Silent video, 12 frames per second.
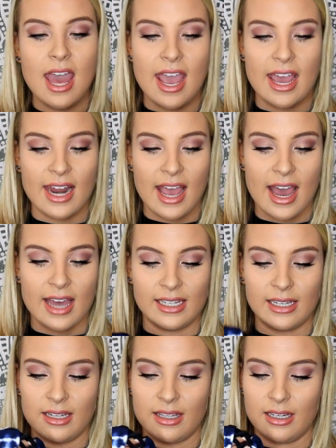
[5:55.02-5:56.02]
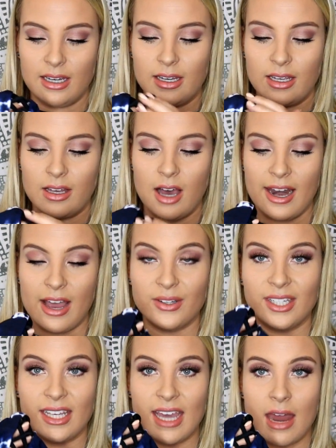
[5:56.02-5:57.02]
and it has the
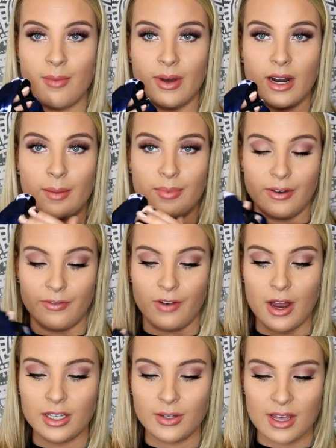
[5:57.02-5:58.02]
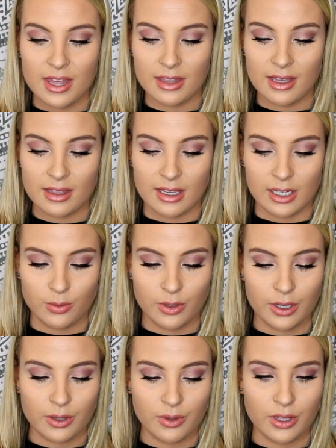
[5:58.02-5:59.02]
cutouts again but up the front. So I think that this
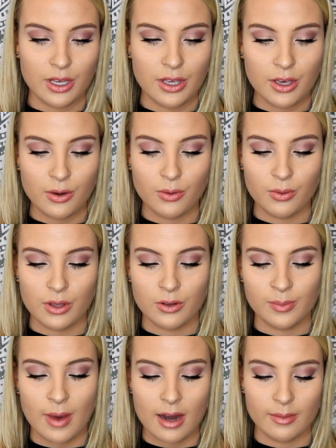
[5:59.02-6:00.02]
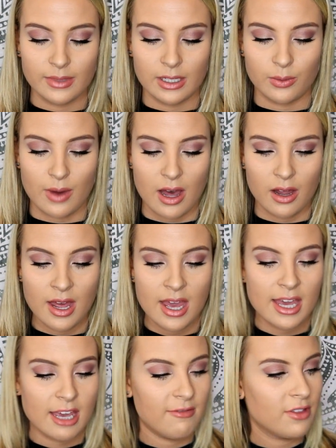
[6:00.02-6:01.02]
would look really cute with those bottoms as well.
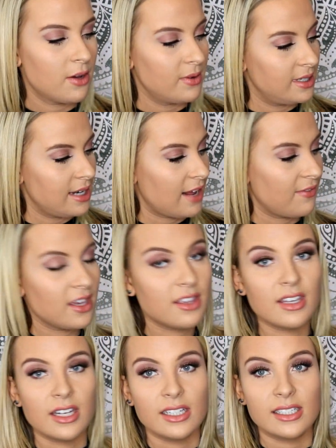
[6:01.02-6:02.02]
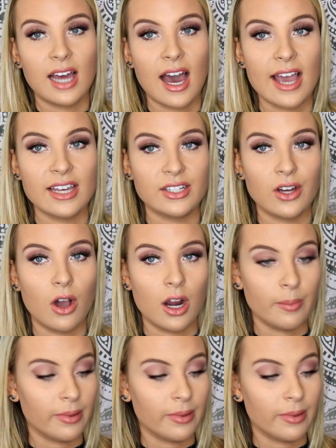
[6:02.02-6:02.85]
Even though it's navy, the ties are